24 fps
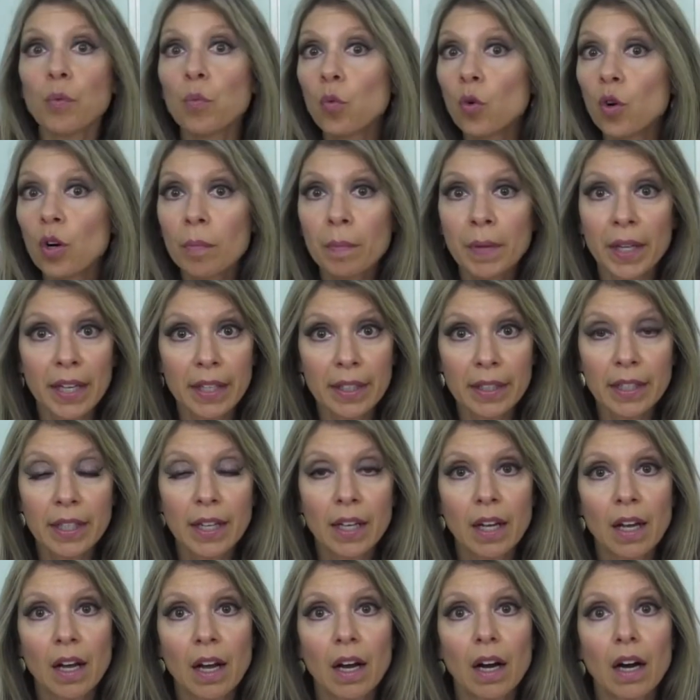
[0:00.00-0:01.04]
woman
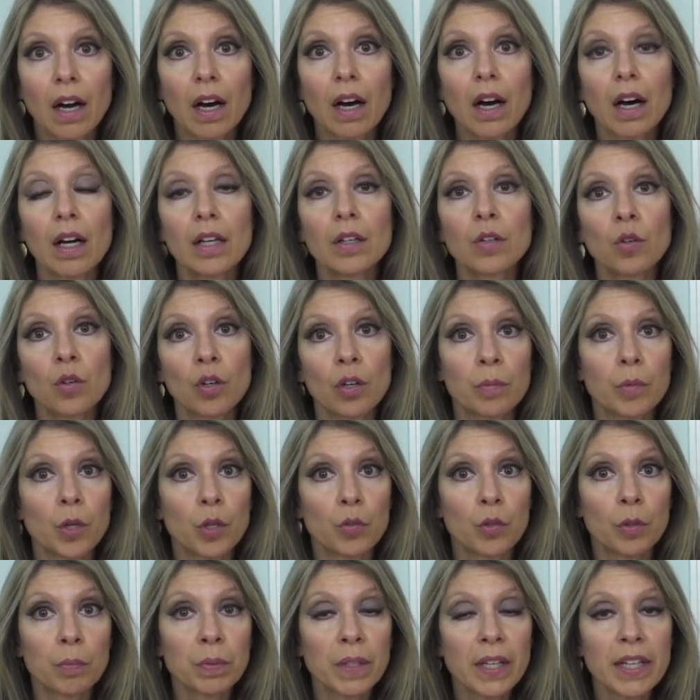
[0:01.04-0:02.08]
on
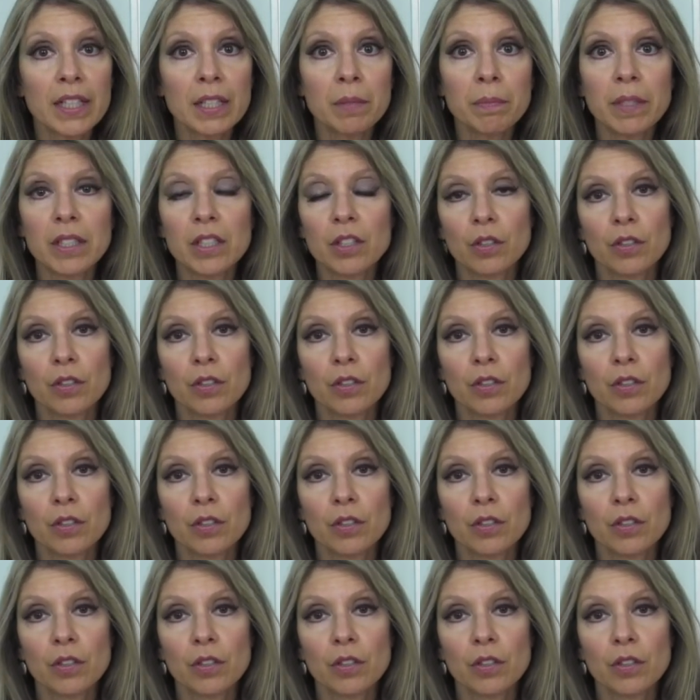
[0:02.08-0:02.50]
hormone replacement.